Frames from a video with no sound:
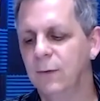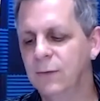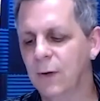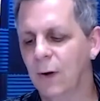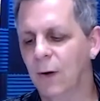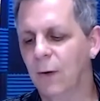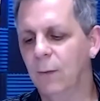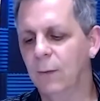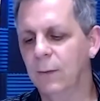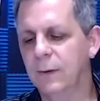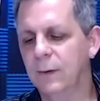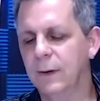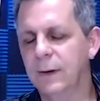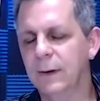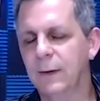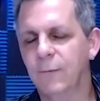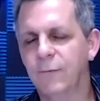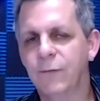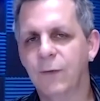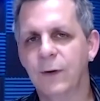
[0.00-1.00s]
So
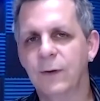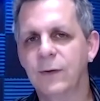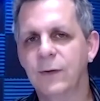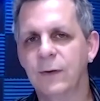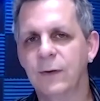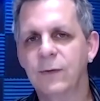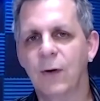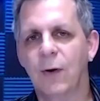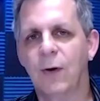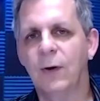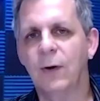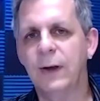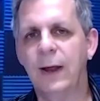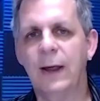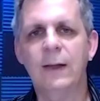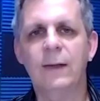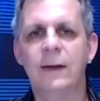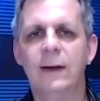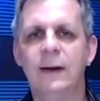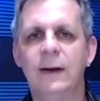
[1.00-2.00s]
you know, for instance,
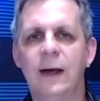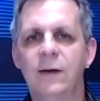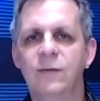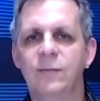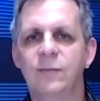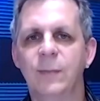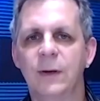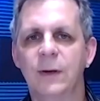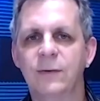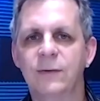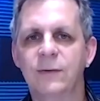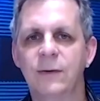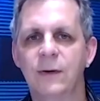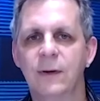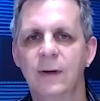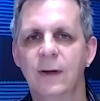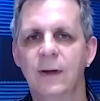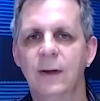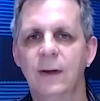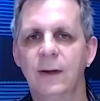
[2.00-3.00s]
on Alien Xmas,